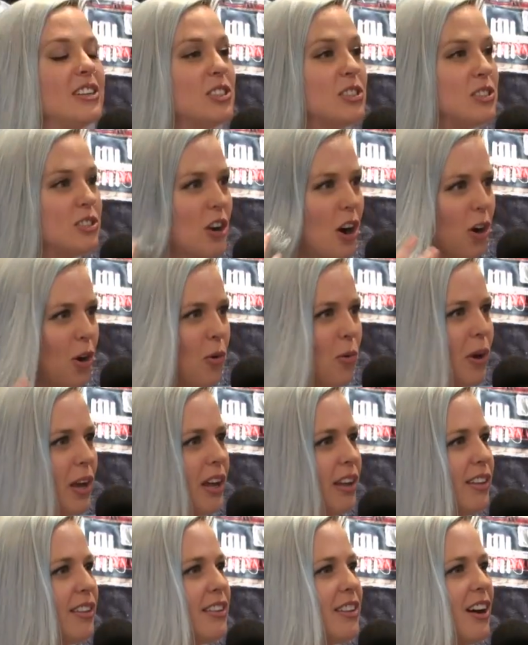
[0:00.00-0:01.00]
start
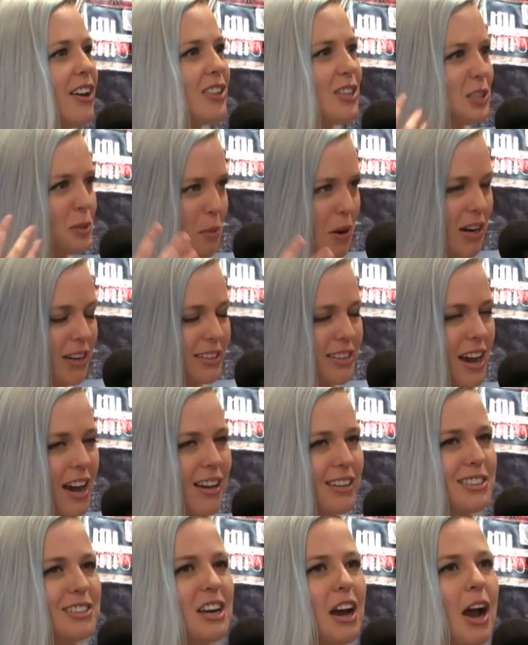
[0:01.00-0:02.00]
with on this
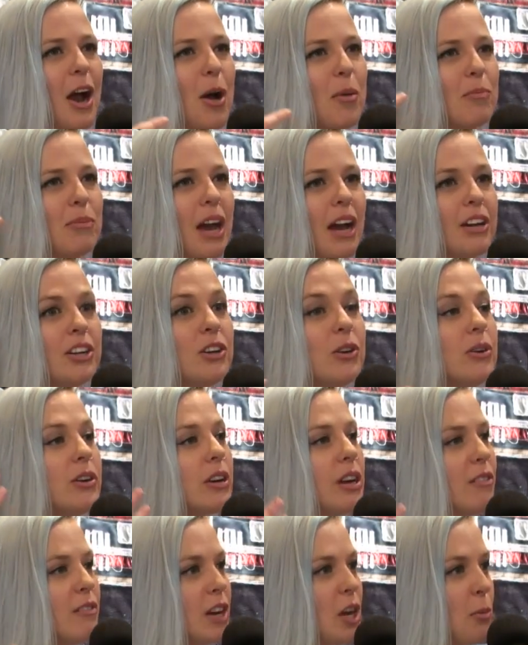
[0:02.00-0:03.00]
podcast. I know
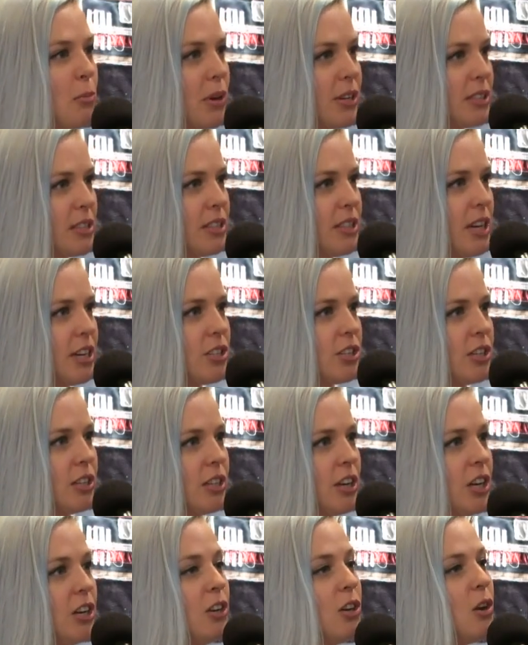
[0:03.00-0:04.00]
you're giving a
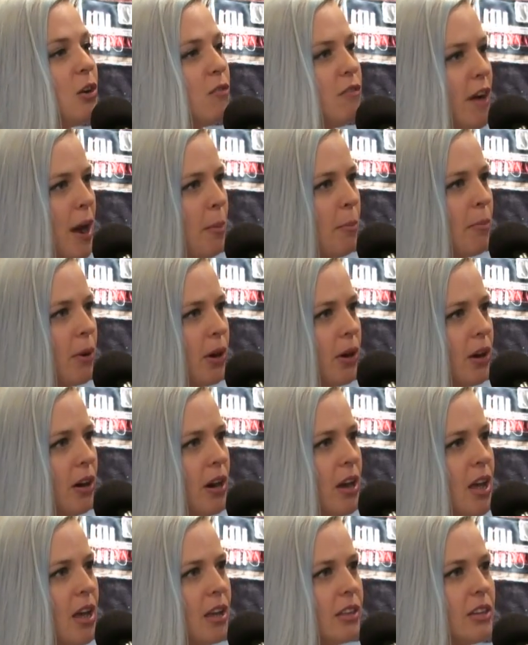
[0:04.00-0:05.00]
presentation in November
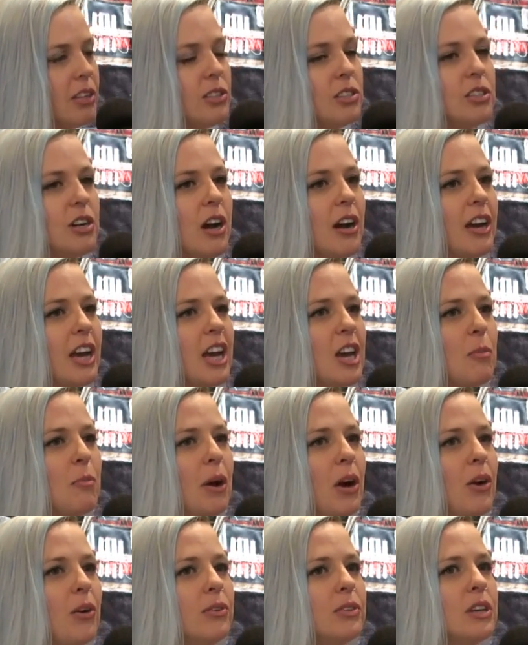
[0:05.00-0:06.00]
that's talking
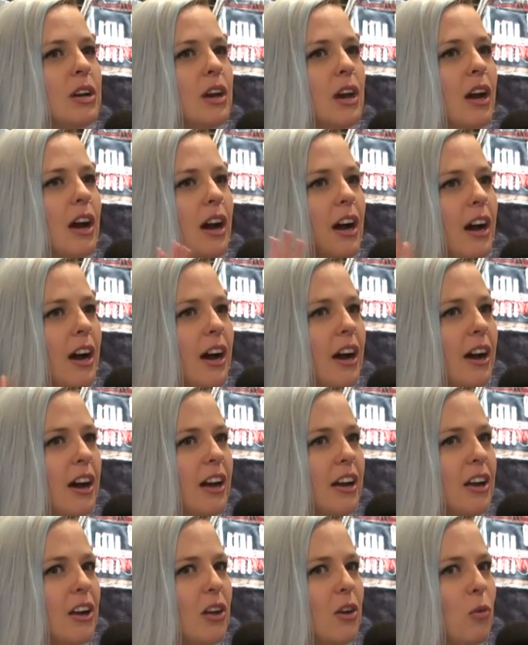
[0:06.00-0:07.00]
about
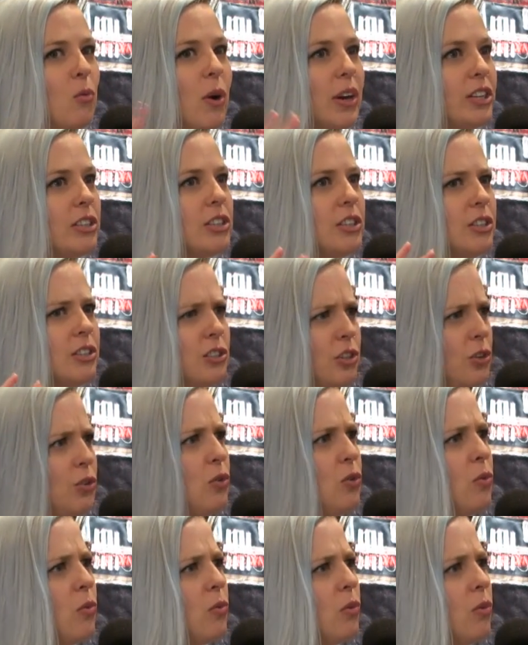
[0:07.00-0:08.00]
what to
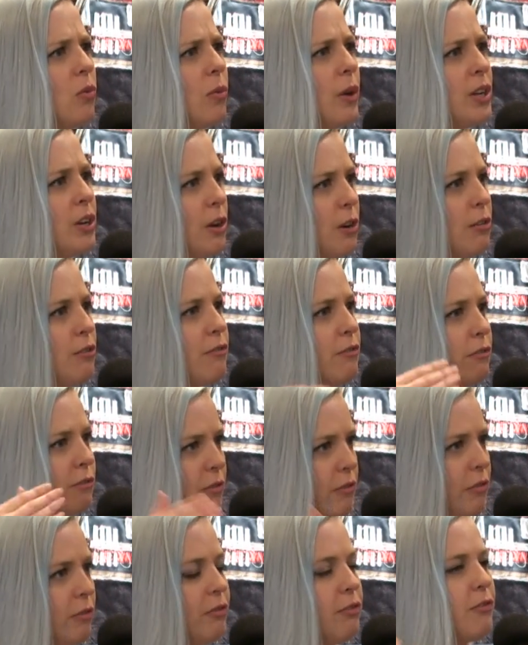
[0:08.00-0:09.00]
do when you're
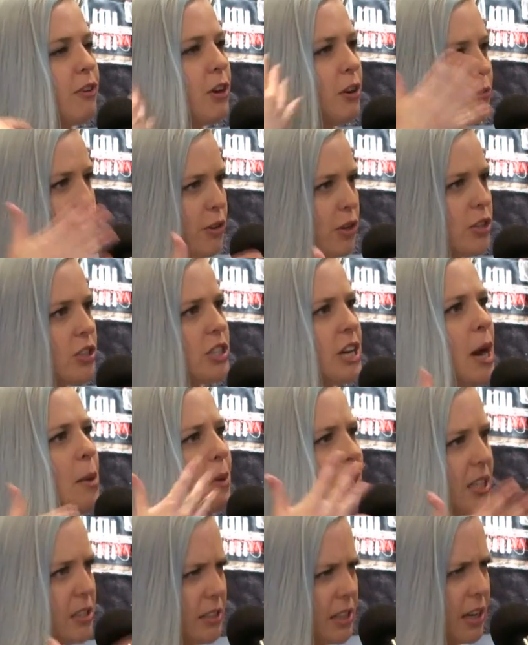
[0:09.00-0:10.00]
for a first
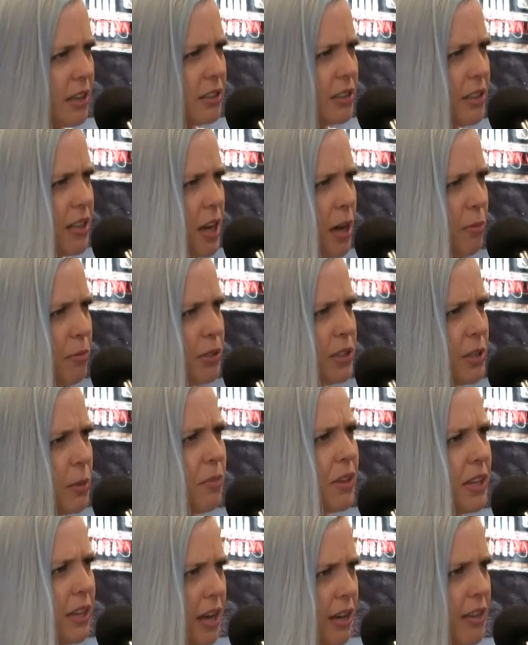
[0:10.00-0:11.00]
time at a sex club,
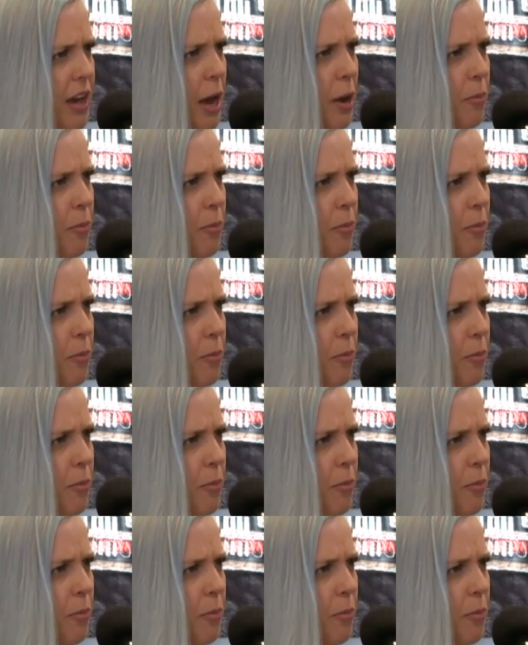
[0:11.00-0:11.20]
something like that.